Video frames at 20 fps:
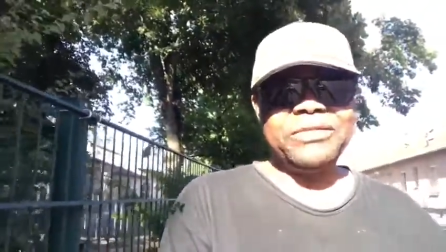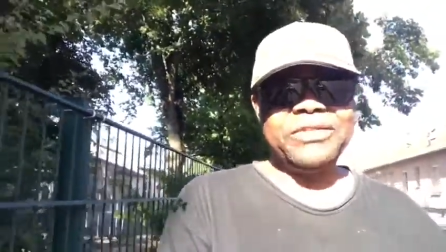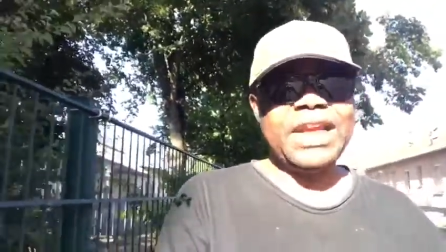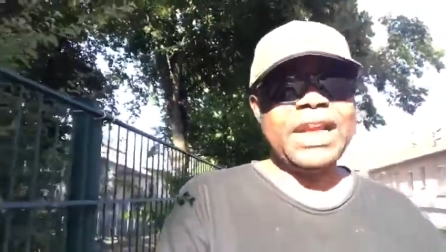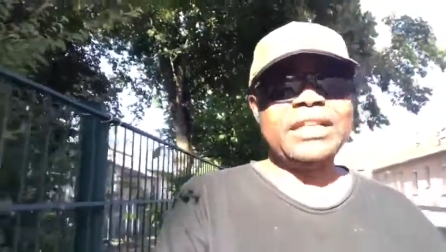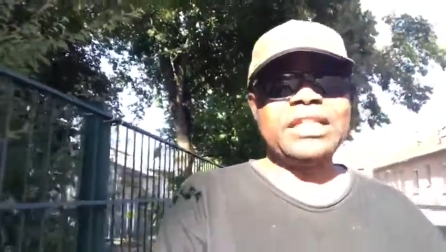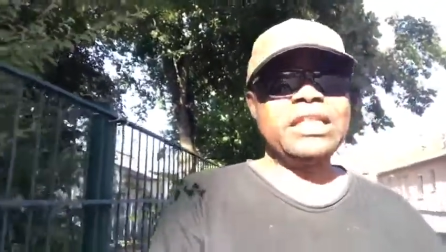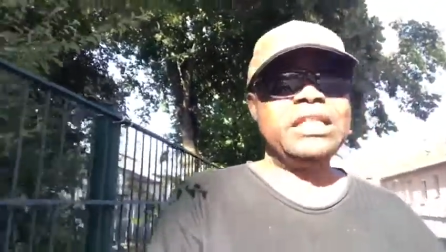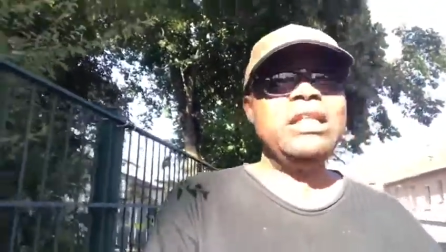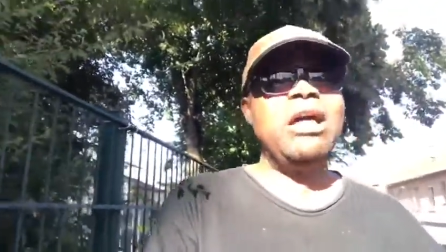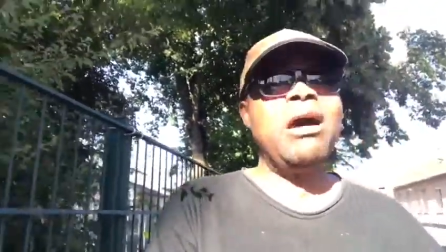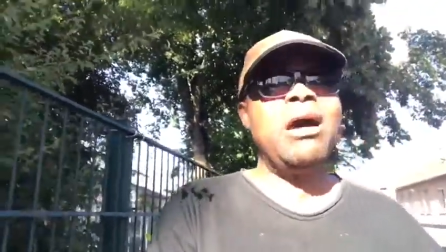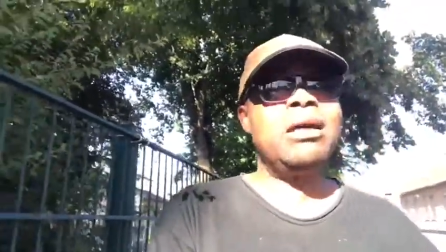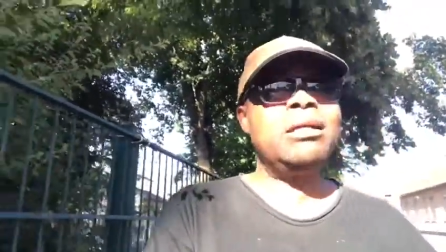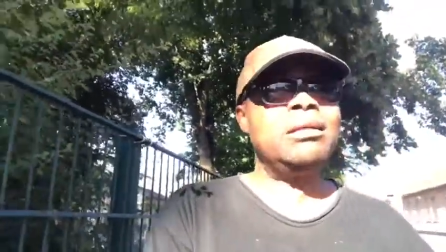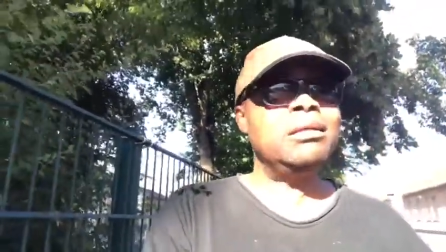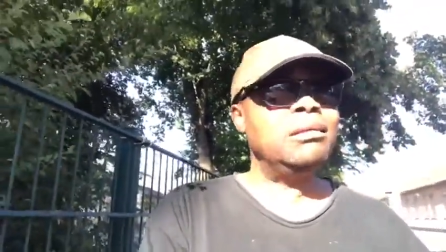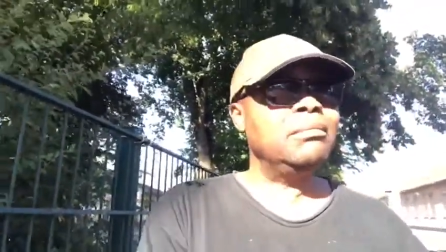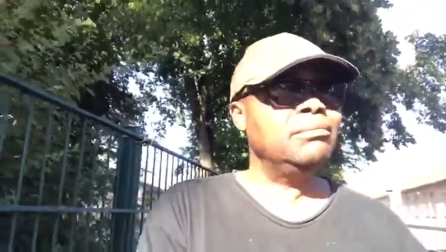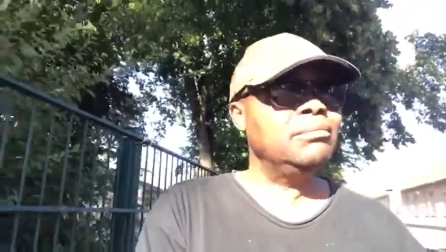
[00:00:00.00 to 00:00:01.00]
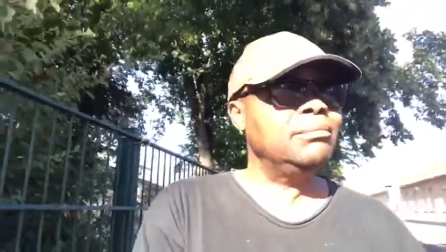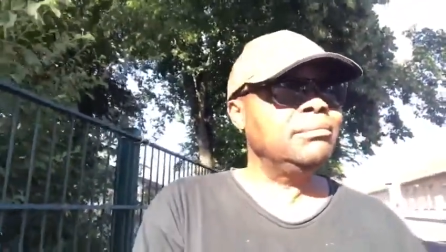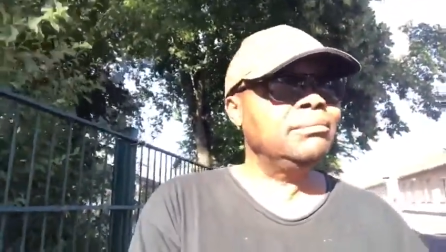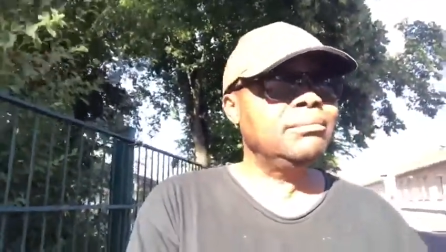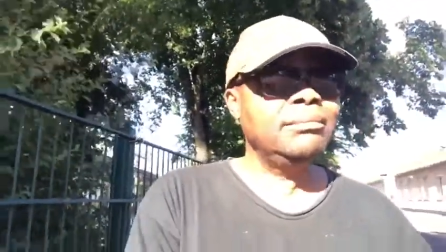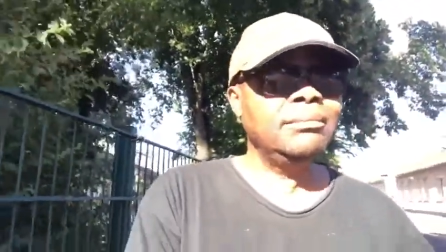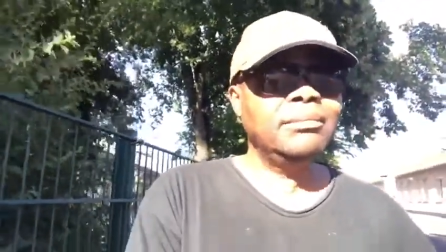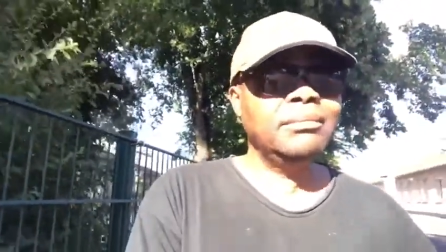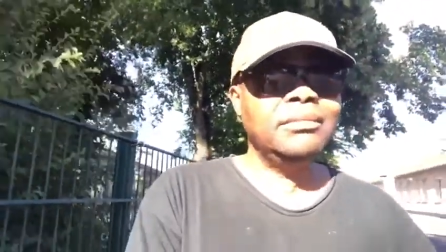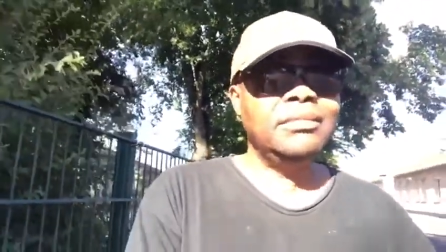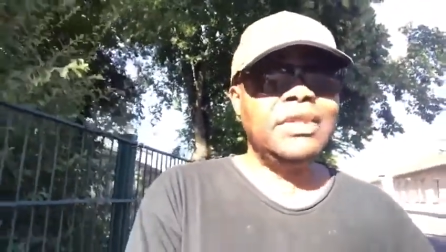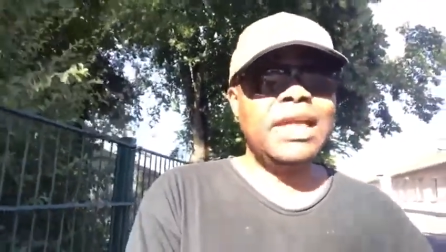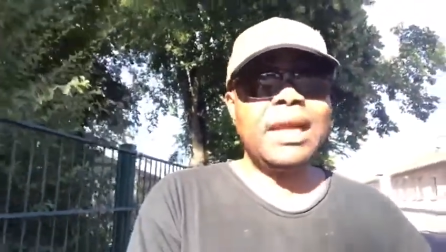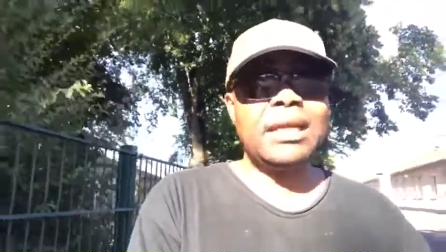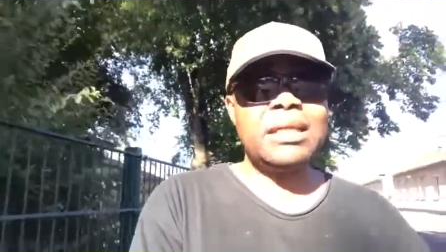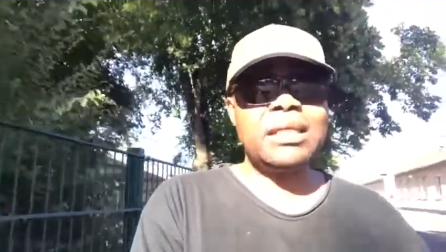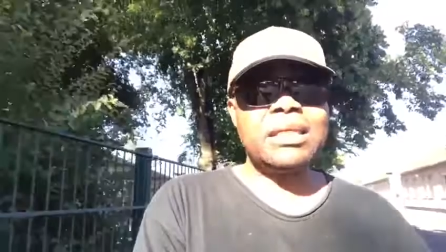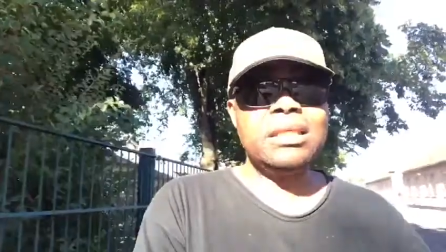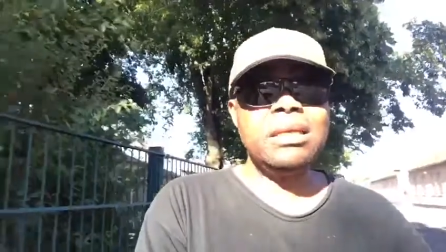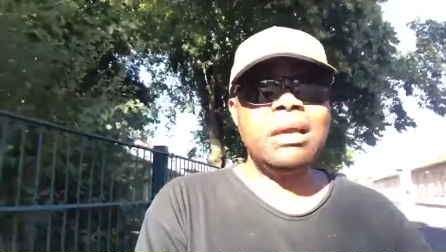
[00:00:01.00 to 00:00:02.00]
There is none.
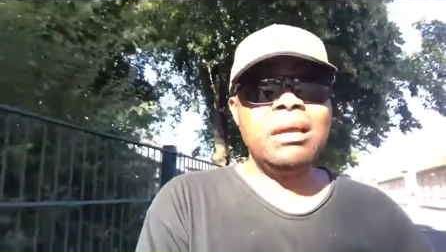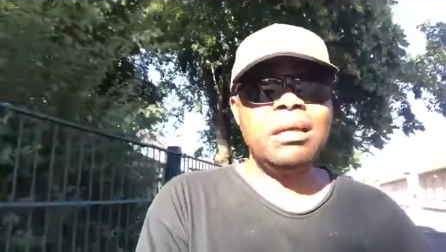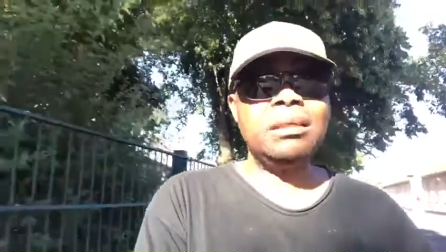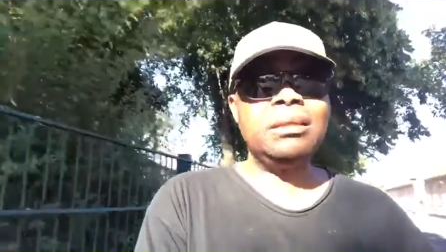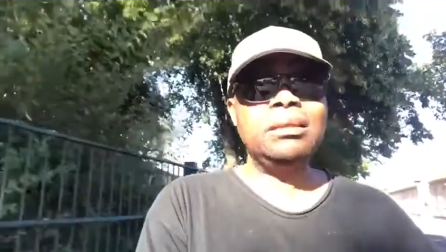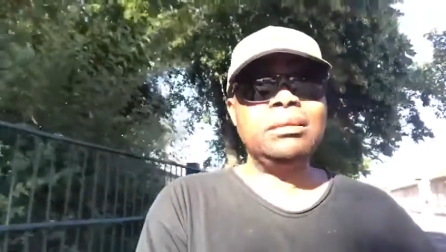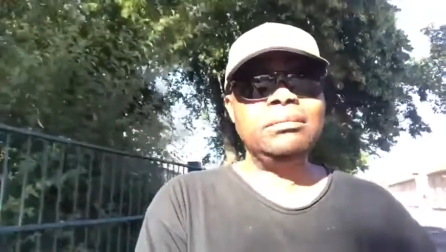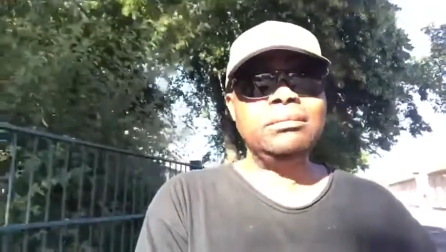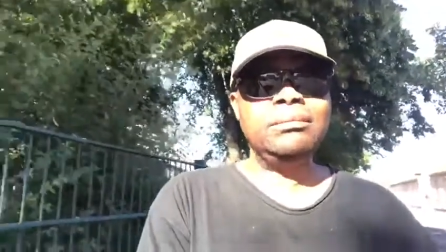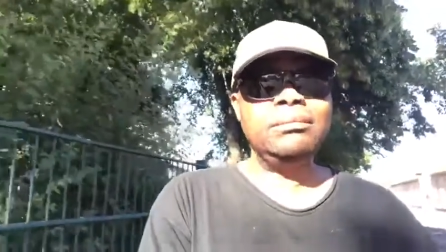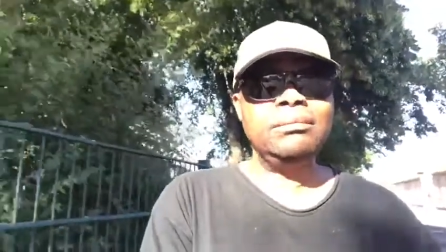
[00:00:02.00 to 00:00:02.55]
There is none.